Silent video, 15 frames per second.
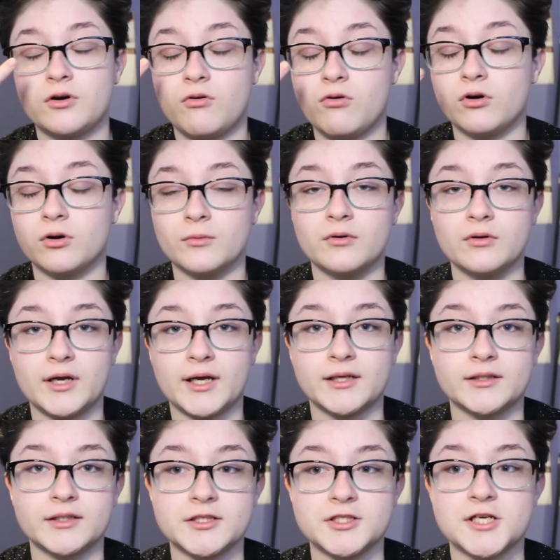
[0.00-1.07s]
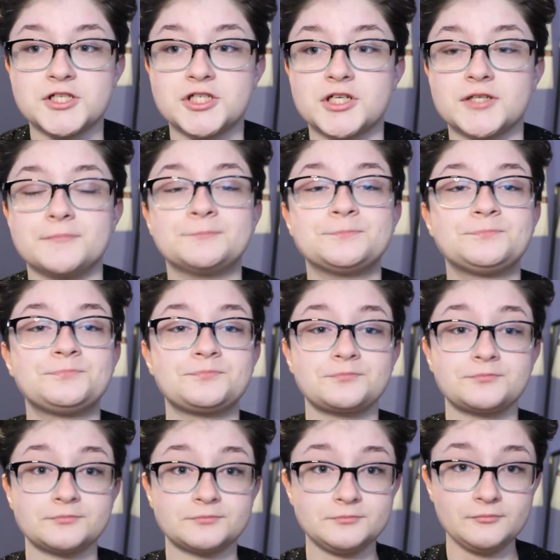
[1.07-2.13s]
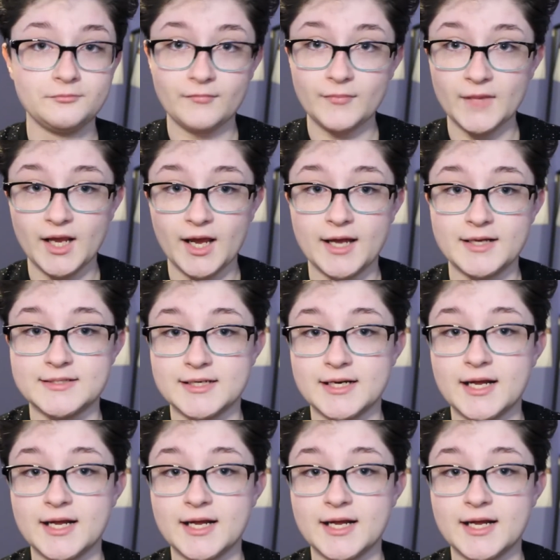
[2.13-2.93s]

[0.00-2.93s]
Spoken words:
horrible head congestion. And